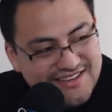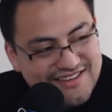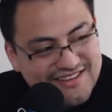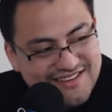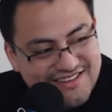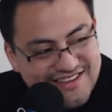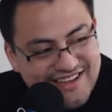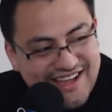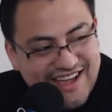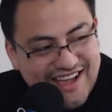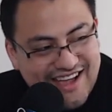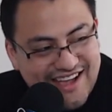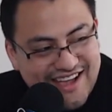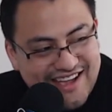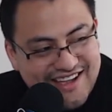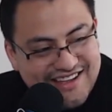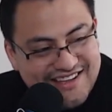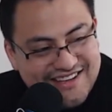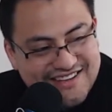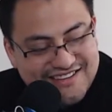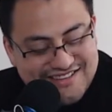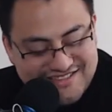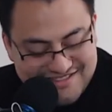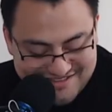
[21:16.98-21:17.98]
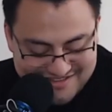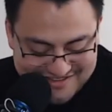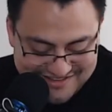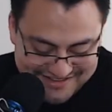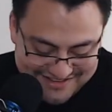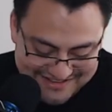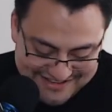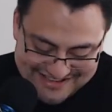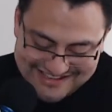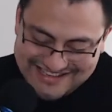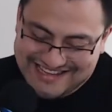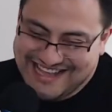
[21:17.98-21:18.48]
check that shit out real
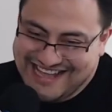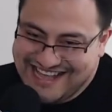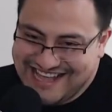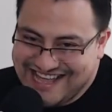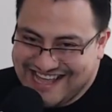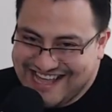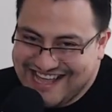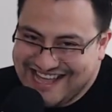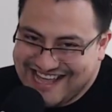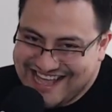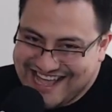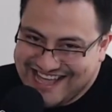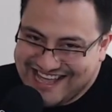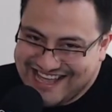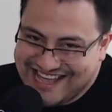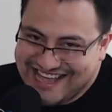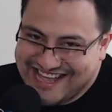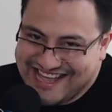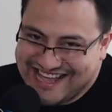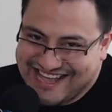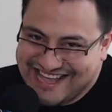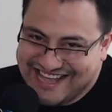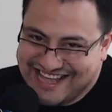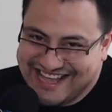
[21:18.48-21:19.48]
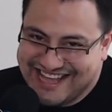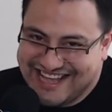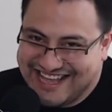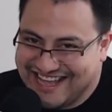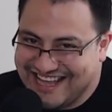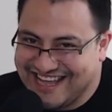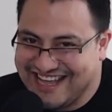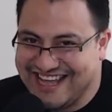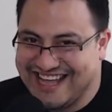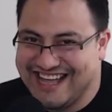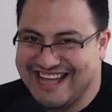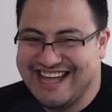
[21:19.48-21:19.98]
quick. You want some
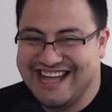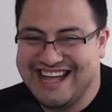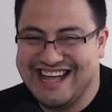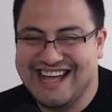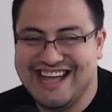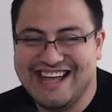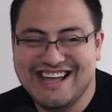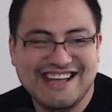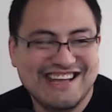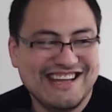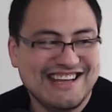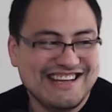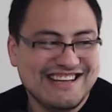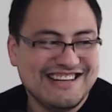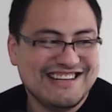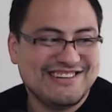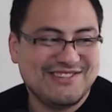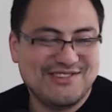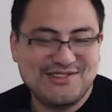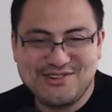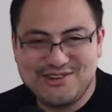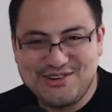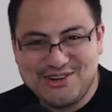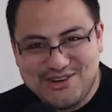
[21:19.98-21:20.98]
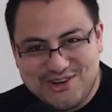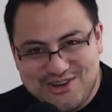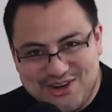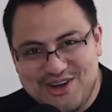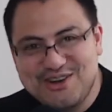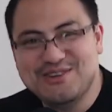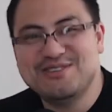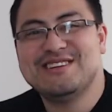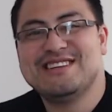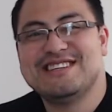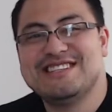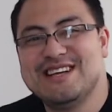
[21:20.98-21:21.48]
WD-40 for that? Woo!
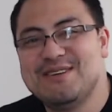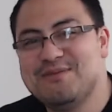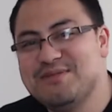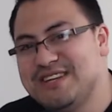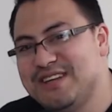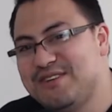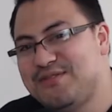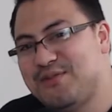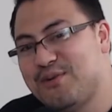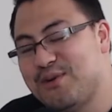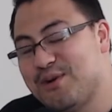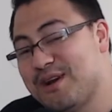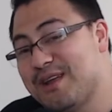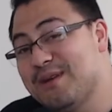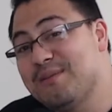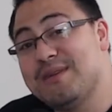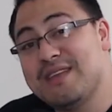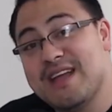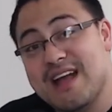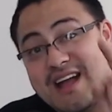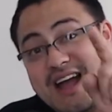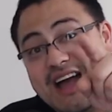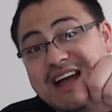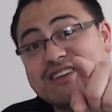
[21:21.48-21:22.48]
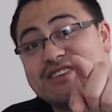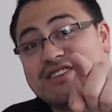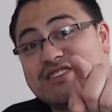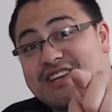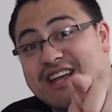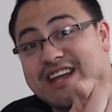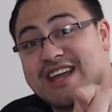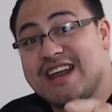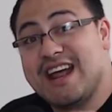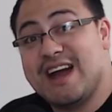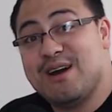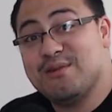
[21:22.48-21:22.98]
WD-40. Y'all guys should
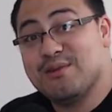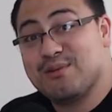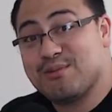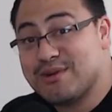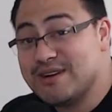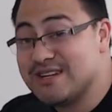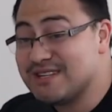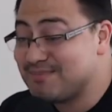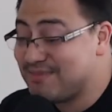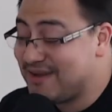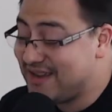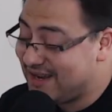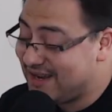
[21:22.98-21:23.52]
check it out with Russ, man. It